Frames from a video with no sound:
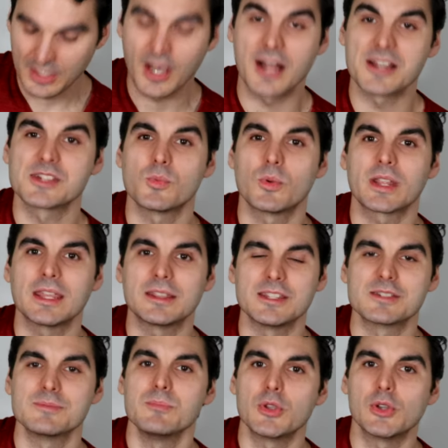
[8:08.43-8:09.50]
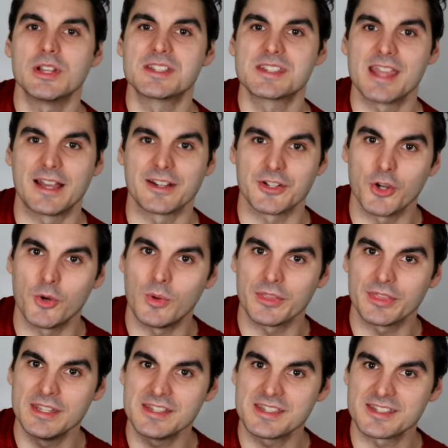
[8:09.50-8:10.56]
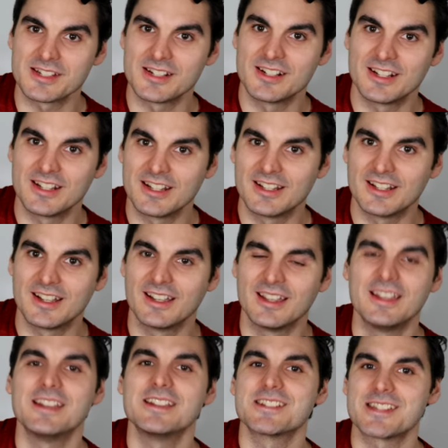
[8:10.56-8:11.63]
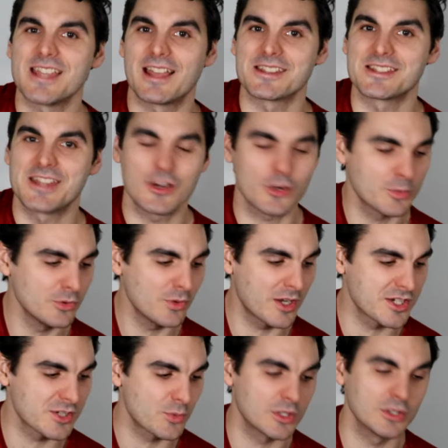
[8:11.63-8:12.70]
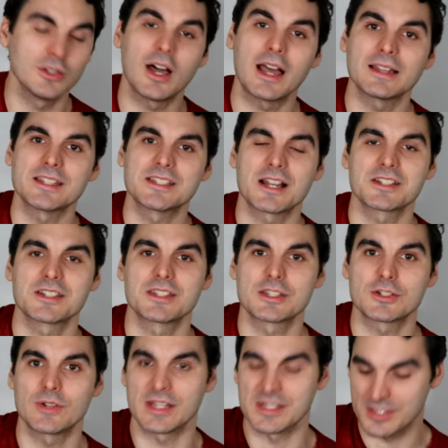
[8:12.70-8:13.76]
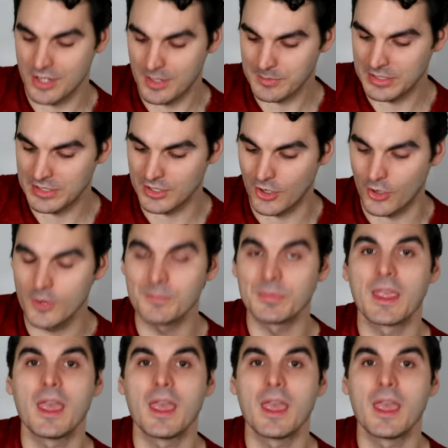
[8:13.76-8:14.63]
I just wanna get this muted sound. I don't want this, it sounds terrible. I just wanna lightly touch the strings and I'm gonna go